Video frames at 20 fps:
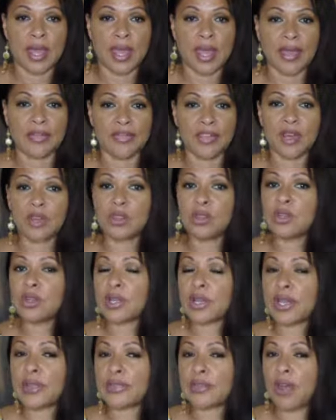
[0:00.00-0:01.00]
and they'll
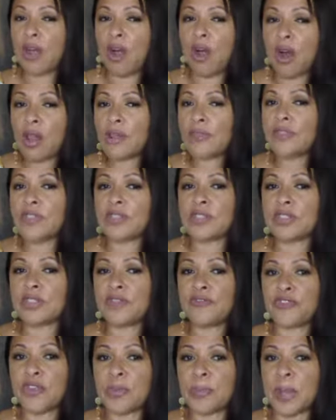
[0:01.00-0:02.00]
look at all of this
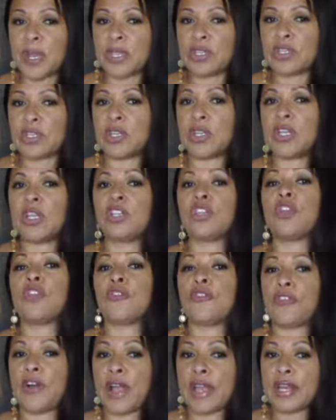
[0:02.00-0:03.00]
information in your
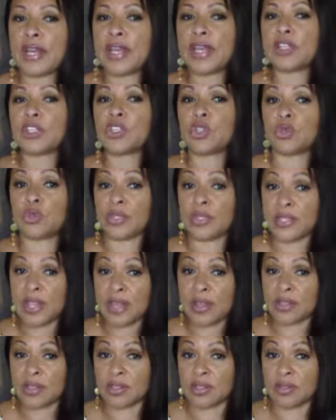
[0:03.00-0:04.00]
financial
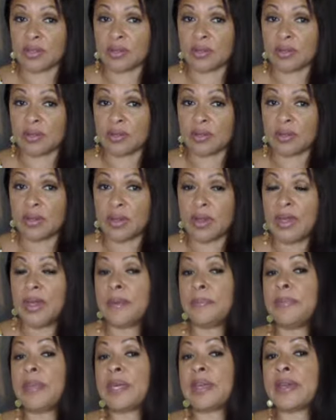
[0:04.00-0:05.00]
section
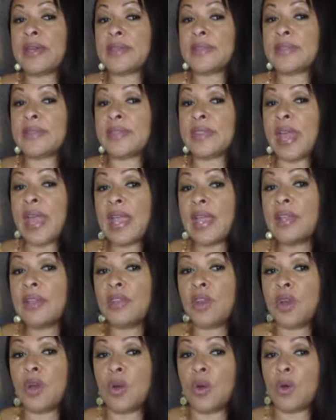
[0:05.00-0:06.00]
because they
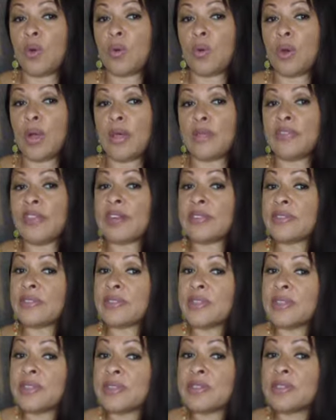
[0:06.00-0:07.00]
know that
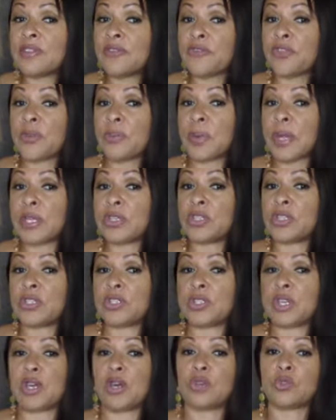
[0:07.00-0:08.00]
this information
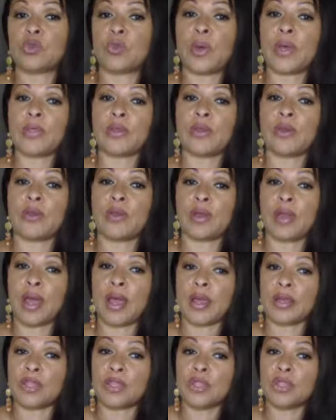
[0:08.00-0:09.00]
tells whether or
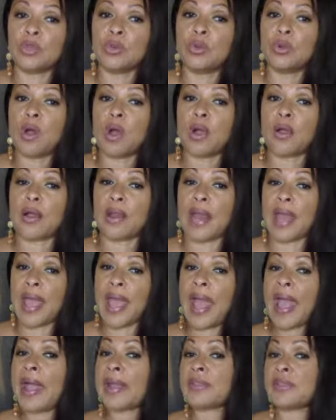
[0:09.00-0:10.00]
not you are an
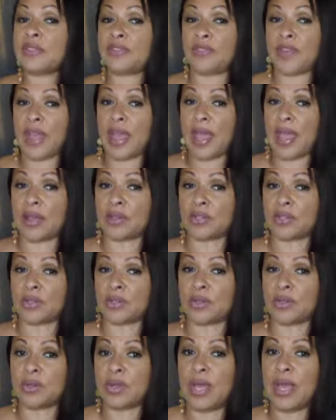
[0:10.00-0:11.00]
active
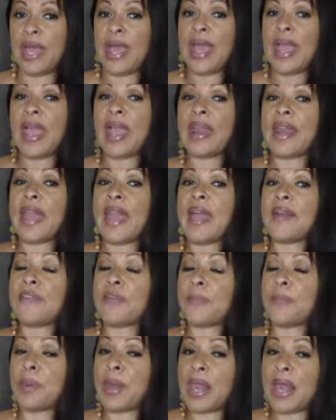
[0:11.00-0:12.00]
actor and have
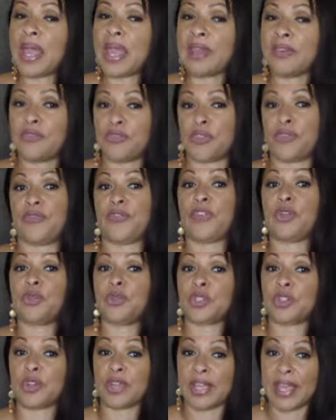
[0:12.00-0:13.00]
a plan for
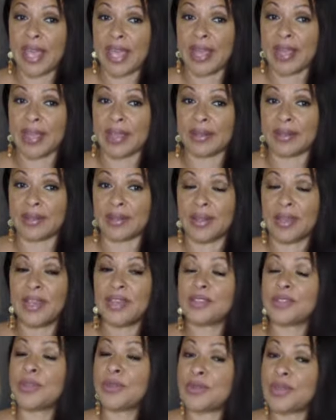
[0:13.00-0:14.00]
future gain.
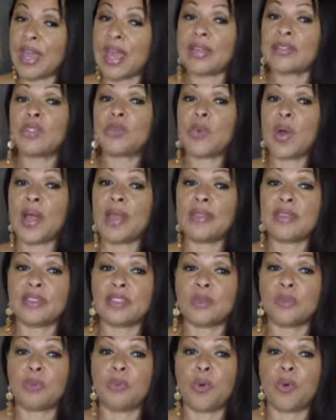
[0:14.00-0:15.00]
So that's why this